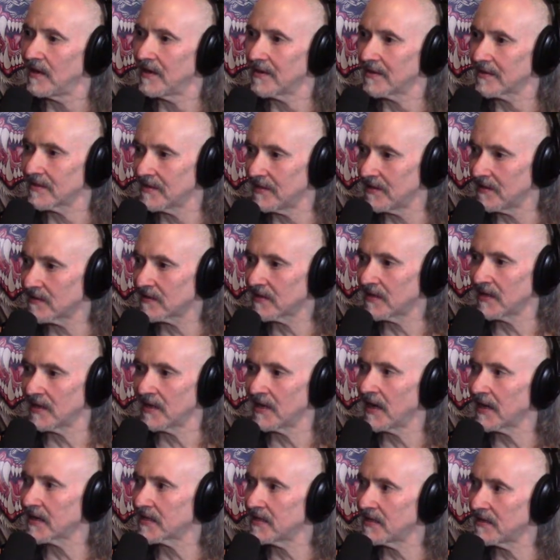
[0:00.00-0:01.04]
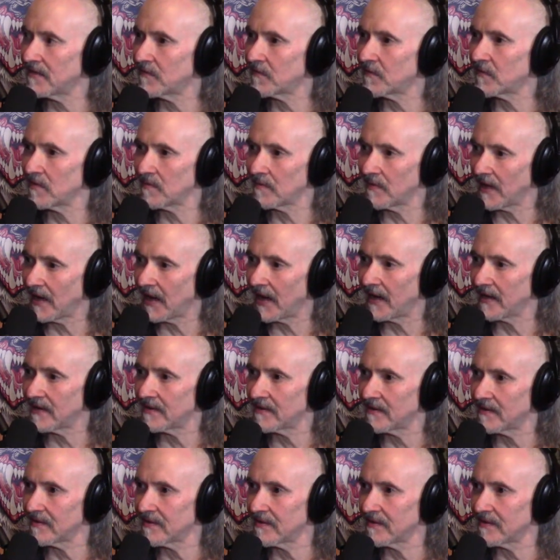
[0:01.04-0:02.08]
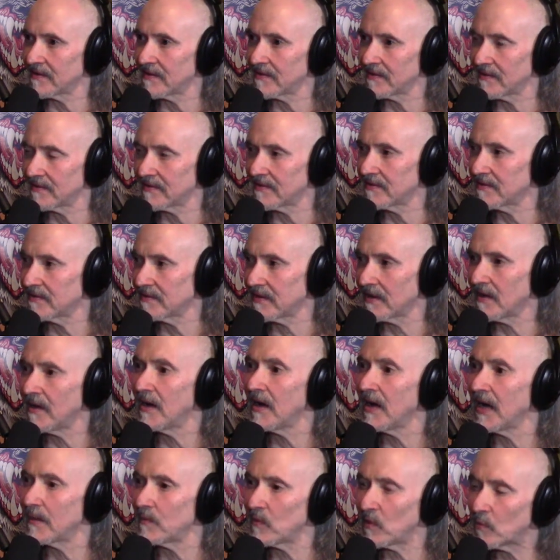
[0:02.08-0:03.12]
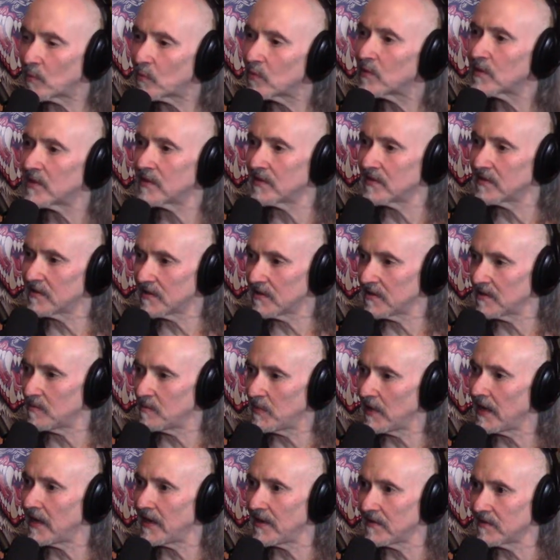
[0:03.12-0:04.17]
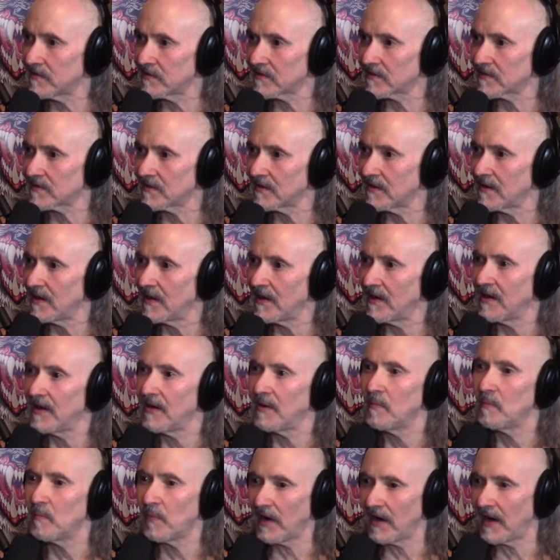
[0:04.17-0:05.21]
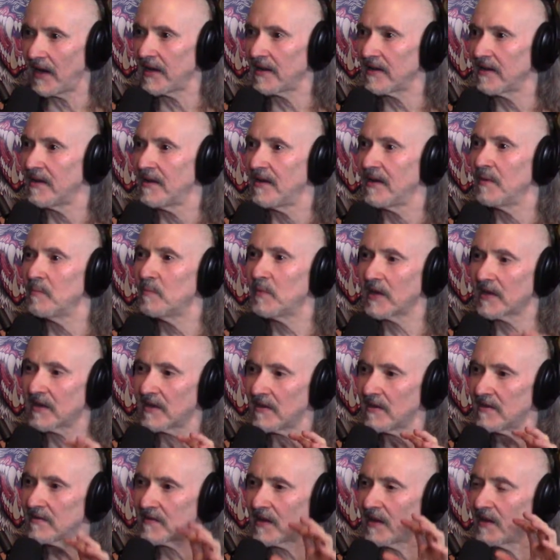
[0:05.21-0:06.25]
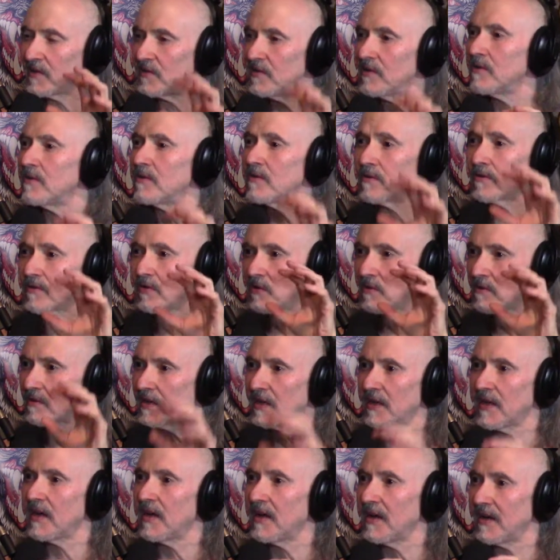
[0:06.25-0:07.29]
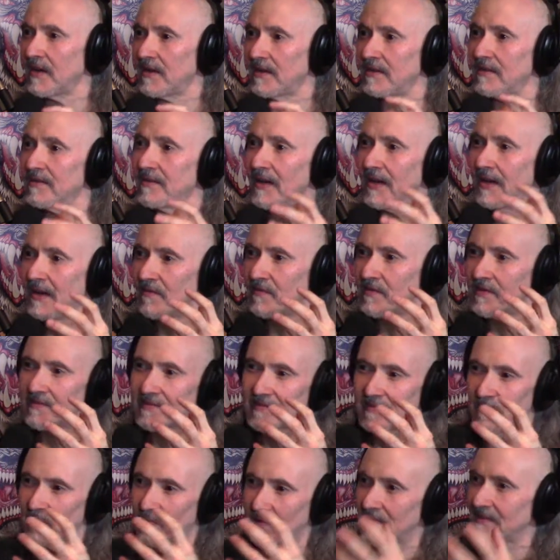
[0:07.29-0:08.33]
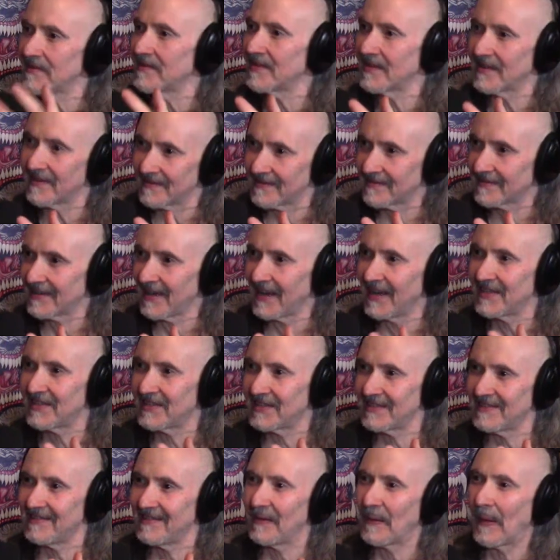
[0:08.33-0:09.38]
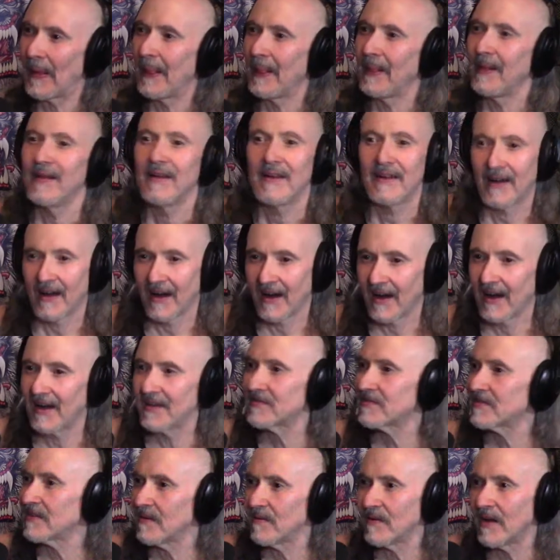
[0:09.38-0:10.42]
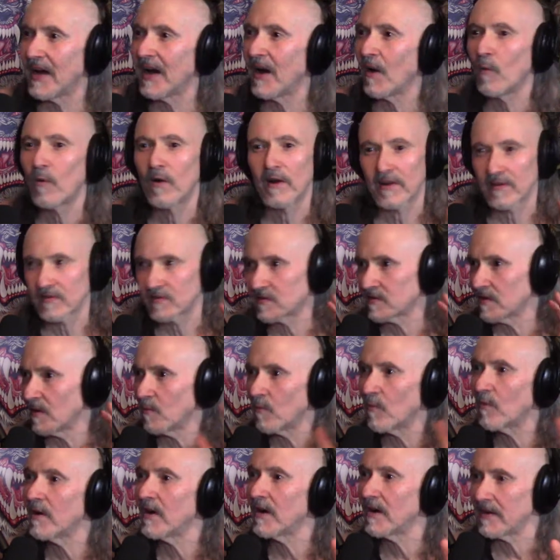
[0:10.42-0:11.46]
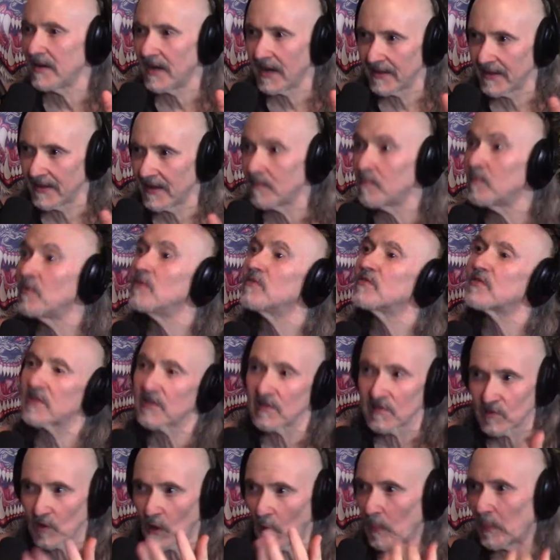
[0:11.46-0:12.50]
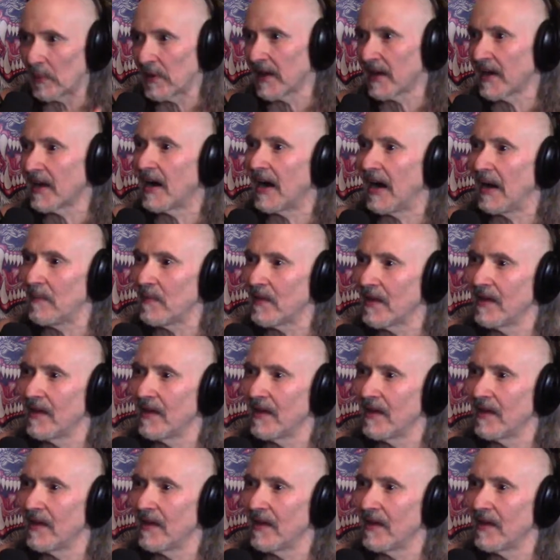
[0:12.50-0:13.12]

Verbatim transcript: disconnected from that time you put into your bass. But because I know you can and have this ability inside you, I somehow want to somewhere, now that music is opening up,